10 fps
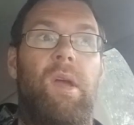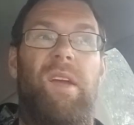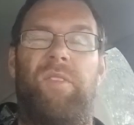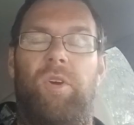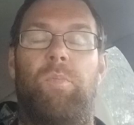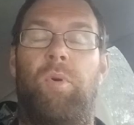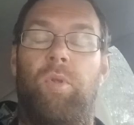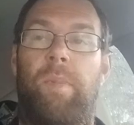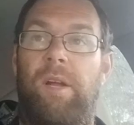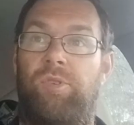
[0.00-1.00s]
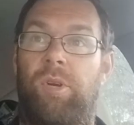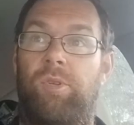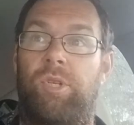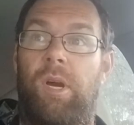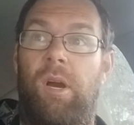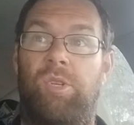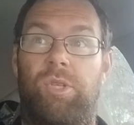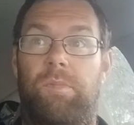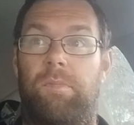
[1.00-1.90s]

if I could put the battery on charge.